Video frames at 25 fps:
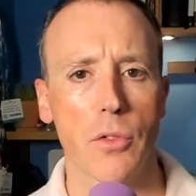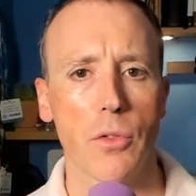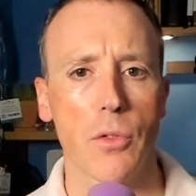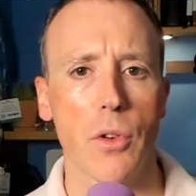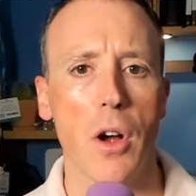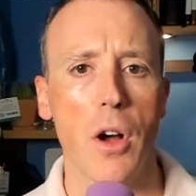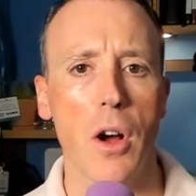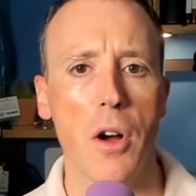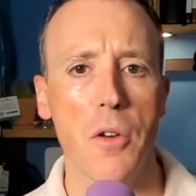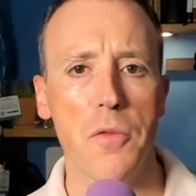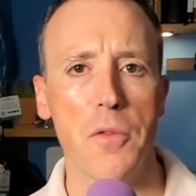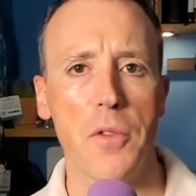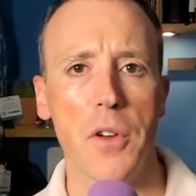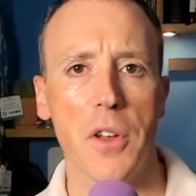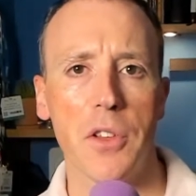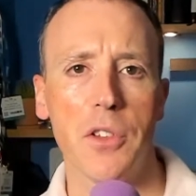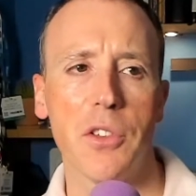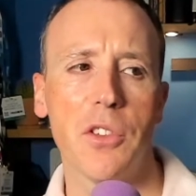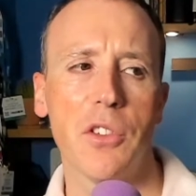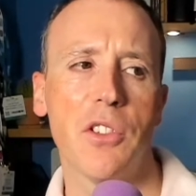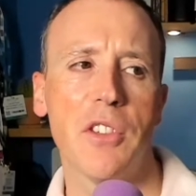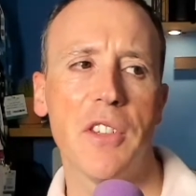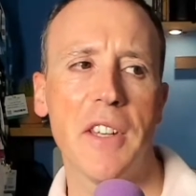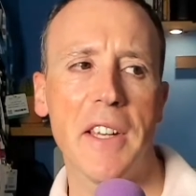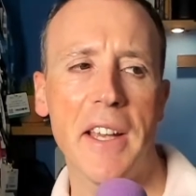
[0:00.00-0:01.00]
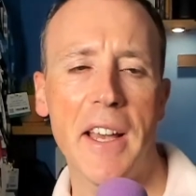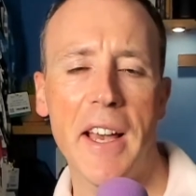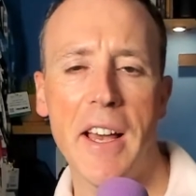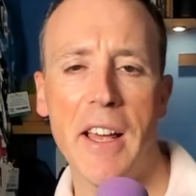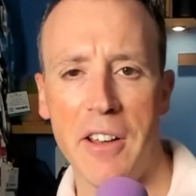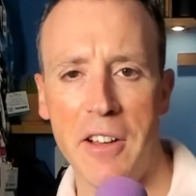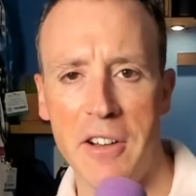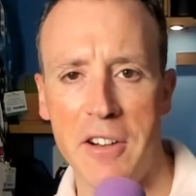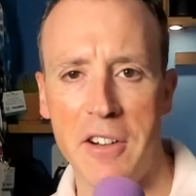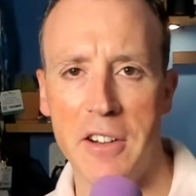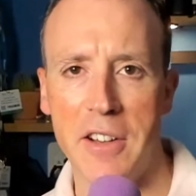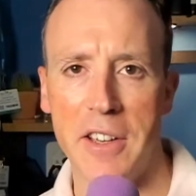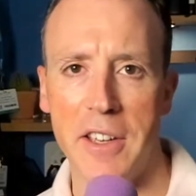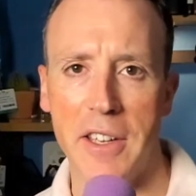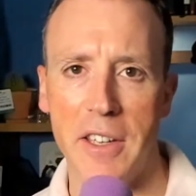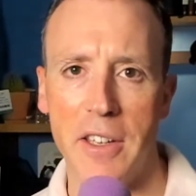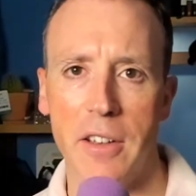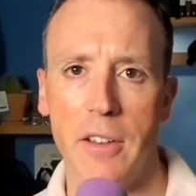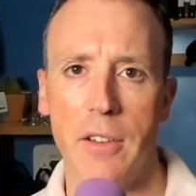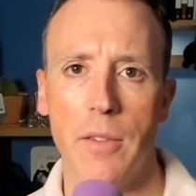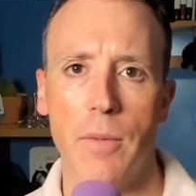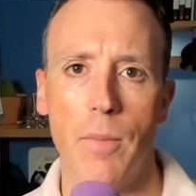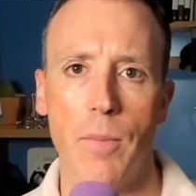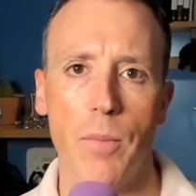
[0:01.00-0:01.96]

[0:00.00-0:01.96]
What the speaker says: Graph CLI.